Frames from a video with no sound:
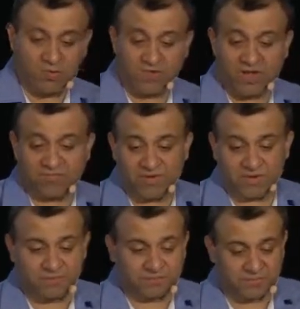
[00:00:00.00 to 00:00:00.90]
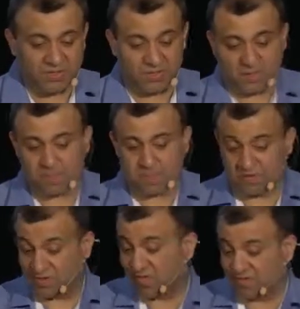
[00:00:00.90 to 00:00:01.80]
traffic.
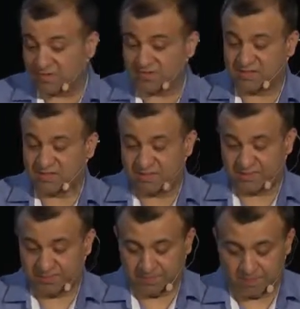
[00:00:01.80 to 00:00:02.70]
So that's serving.